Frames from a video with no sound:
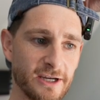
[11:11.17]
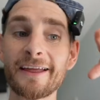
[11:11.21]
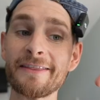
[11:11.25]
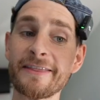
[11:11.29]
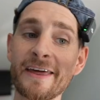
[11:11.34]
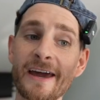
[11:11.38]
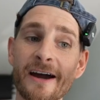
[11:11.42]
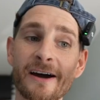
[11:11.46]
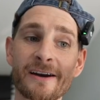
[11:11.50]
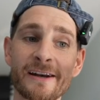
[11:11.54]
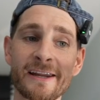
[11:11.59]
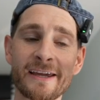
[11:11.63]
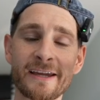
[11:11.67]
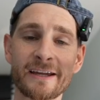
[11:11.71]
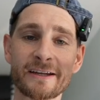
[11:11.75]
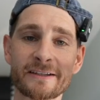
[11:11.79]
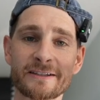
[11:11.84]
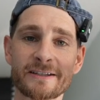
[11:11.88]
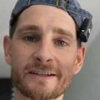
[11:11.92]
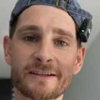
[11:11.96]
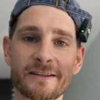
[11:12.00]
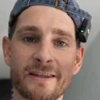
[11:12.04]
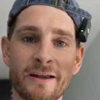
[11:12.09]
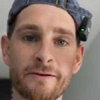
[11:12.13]
And they are
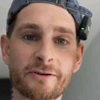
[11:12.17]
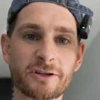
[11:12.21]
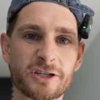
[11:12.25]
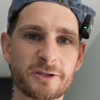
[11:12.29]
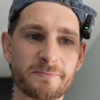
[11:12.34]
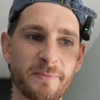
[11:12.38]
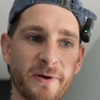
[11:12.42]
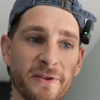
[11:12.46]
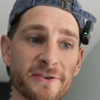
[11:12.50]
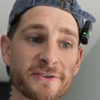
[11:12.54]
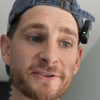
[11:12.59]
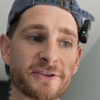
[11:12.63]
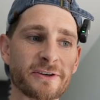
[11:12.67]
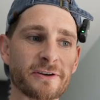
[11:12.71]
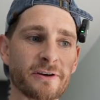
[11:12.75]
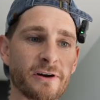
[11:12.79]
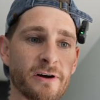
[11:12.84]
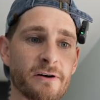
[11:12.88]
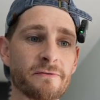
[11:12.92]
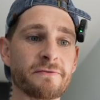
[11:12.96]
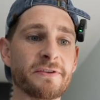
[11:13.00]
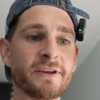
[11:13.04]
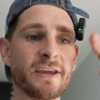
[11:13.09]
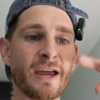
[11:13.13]
linked, they're a sponsor
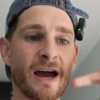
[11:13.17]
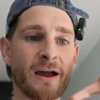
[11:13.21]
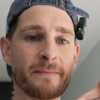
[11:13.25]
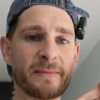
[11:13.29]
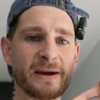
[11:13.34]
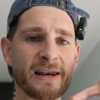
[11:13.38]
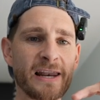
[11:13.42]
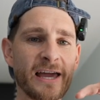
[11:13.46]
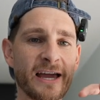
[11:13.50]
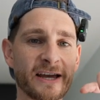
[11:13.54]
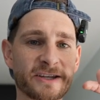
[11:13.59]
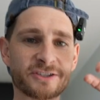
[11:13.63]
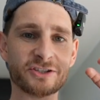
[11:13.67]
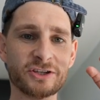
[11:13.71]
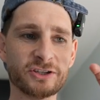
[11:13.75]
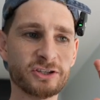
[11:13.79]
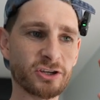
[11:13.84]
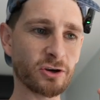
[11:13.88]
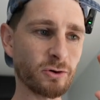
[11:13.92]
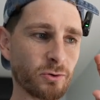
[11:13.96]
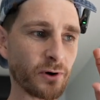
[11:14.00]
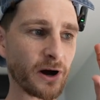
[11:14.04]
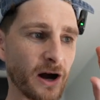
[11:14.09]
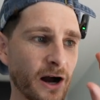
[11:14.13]
of the M L S,
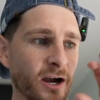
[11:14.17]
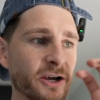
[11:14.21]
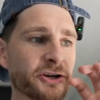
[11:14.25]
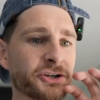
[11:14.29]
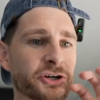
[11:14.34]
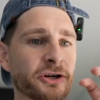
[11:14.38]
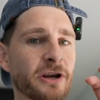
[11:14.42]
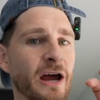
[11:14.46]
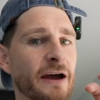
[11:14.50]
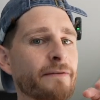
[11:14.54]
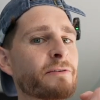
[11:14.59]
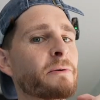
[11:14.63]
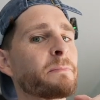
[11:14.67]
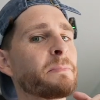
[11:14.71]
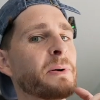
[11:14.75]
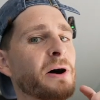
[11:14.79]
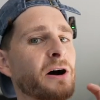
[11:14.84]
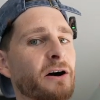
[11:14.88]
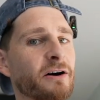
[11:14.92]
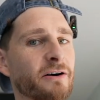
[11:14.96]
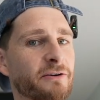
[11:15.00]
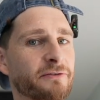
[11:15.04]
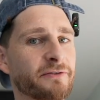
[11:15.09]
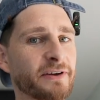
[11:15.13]
so I should have a
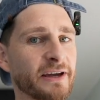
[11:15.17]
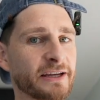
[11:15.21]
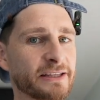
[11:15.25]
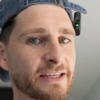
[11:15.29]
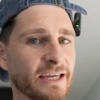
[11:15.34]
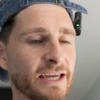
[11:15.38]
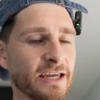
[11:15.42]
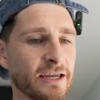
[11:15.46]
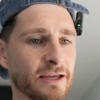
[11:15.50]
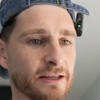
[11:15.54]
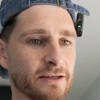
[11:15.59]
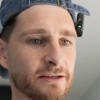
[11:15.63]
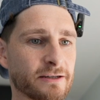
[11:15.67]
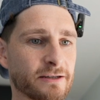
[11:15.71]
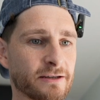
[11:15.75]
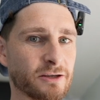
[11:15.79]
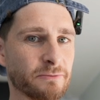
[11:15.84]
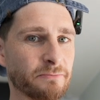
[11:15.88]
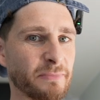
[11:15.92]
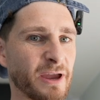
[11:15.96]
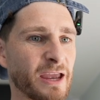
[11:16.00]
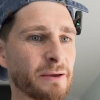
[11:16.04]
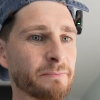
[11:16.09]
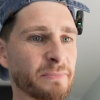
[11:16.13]
perfect in
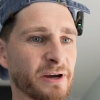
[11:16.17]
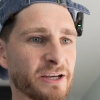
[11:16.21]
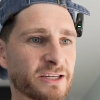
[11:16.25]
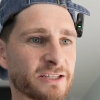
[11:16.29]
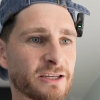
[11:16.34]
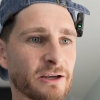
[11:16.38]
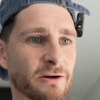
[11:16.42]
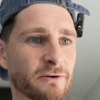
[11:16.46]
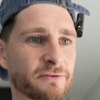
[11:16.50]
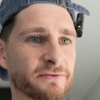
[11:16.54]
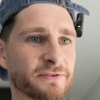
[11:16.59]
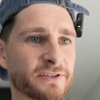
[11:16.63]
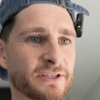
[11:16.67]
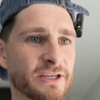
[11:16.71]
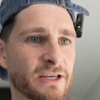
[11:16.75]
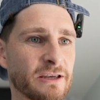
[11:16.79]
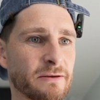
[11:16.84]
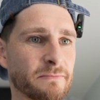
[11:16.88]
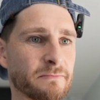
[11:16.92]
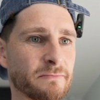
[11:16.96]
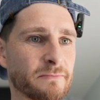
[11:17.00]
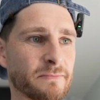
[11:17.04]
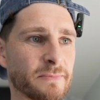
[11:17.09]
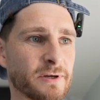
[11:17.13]
to make myself
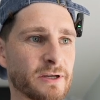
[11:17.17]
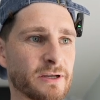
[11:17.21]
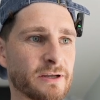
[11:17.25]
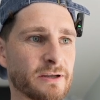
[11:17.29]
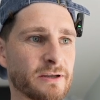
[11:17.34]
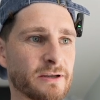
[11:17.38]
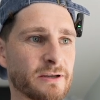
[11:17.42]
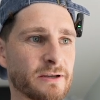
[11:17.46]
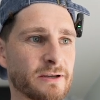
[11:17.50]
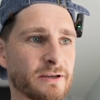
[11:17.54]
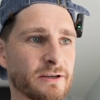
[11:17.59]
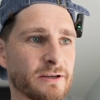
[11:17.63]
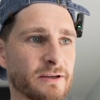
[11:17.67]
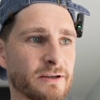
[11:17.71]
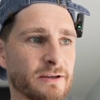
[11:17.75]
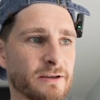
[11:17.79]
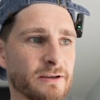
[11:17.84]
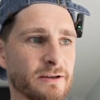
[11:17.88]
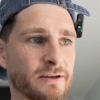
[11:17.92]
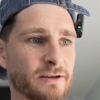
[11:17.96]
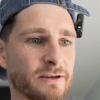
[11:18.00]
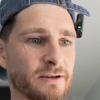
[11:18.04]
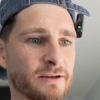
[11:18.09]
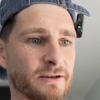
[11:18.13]
seem
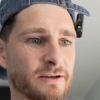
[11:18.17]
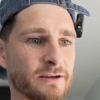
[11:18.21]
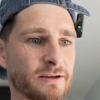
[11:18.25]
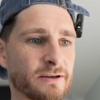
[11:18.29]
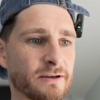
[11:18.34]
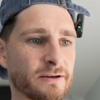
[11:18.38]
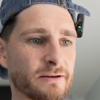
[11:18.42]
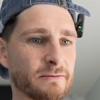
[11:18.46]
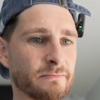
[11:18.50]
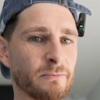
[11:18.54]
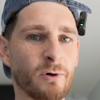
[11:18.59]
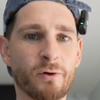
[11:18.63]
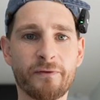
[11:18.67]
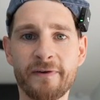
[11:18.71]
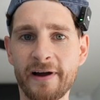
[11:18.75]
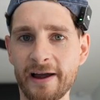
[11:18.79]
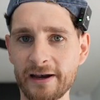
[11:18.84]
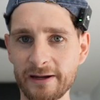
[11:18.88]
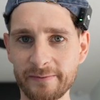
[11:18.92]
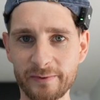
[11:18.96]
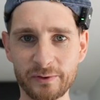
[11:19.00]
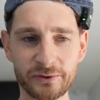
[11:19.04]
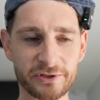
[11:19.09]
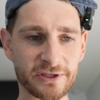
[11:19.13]
more
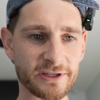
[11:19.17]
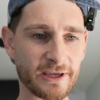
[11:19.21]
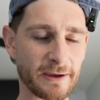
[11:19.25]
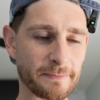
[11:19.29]
valuable to